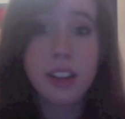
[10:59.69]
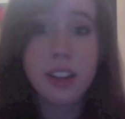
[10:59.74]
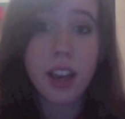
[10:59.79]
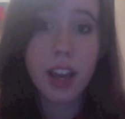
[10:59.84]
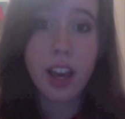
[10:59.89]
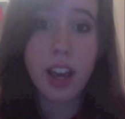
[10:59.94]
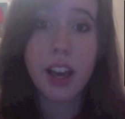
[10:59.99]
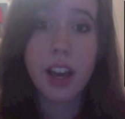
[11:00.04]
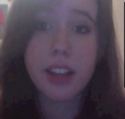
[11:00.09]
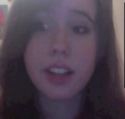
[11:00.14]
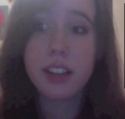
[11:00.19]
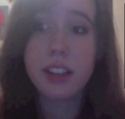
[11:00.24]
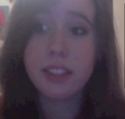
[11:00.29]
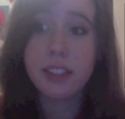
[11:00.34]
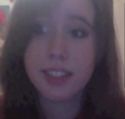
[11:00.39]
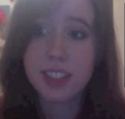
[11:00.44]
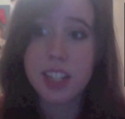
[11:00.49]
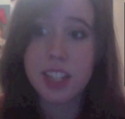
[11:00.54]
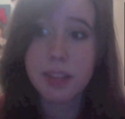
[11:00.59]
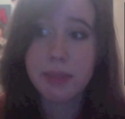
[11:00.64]
And
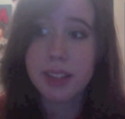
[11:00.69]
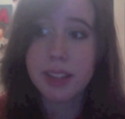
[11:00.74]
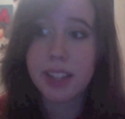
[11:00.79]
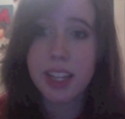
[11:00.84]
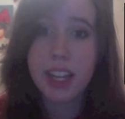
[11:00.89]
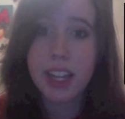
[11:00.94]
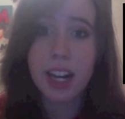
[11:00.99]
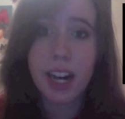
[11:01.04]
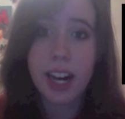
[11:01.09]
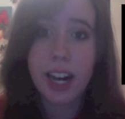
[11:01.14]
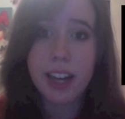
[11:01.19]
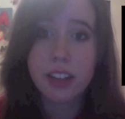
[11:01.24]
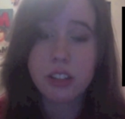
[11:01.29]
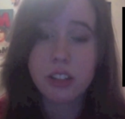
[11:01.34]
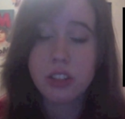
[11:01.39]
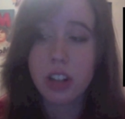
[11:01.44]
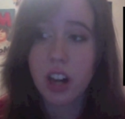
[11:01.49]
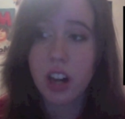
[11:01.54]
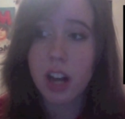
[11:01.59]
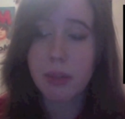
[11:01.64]
legitimately, I could
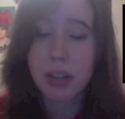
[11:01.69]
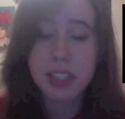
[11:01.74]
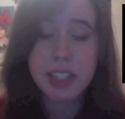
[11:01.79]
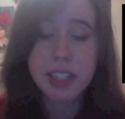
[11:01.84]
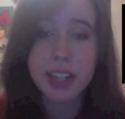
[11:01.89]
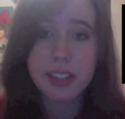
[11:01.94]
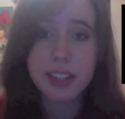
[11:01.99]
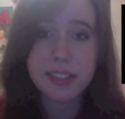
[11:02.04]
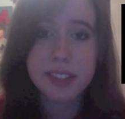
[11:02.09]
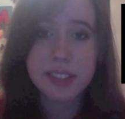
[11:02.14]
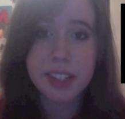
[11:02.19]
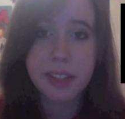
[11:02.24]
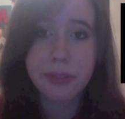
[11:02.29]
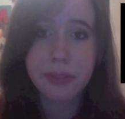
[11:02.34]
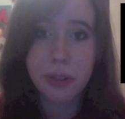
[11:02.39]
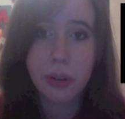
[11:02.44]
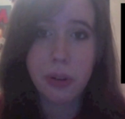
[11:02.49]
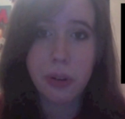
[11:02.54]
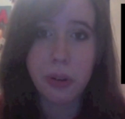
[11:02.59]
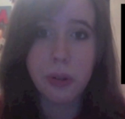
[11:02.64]
talk about Tennessee for
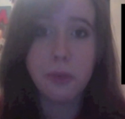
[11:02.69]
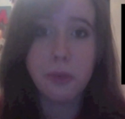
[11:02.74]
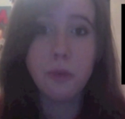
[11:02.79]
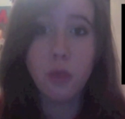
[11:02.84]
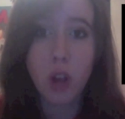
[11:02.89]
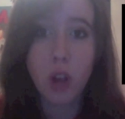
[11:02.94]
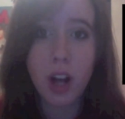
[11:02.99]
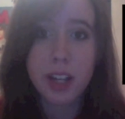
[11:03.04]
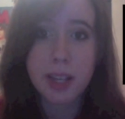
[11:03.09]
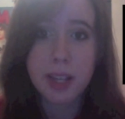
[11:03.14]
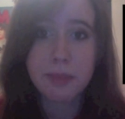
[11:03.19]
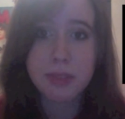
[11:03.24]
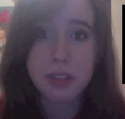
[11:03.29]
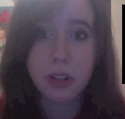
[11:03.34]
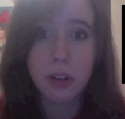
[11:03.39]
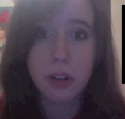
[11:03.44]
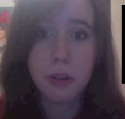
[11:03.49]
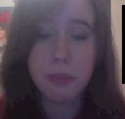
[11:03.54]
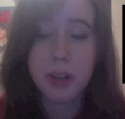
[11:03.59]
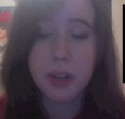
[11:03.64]
a whole vlog
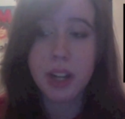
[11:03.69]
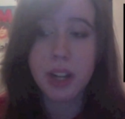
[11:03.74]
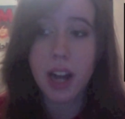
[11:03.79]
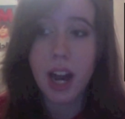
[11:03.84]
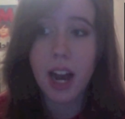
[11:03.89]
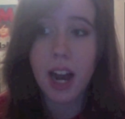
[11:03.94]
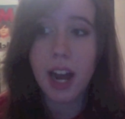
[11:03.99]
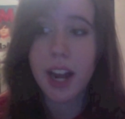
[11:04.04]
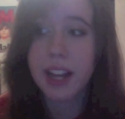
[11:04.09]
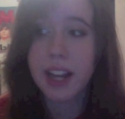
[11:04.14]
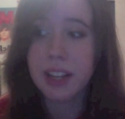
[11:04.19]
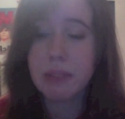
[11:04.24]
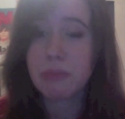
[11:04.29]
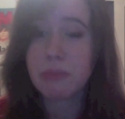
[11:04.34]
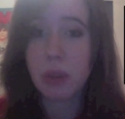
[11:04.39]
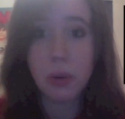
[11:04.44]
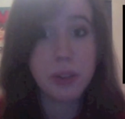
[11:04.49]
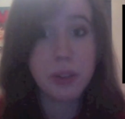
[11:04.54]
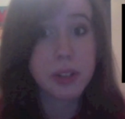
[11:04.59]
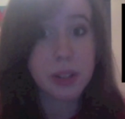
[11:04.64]
episode, but I am
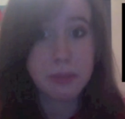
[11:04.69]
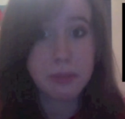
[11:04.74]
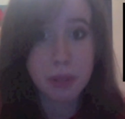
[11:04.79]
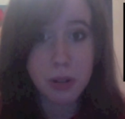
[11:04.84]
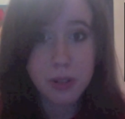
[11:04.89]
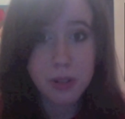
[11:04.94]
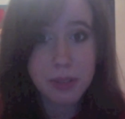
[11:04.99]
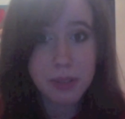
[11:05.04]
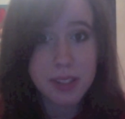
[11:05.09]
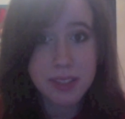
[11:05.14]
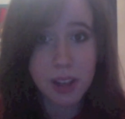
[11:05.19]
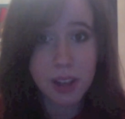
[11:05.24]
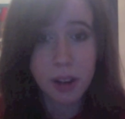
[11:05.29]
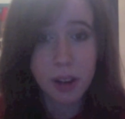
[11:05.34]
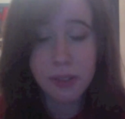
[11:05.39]
going to compose myself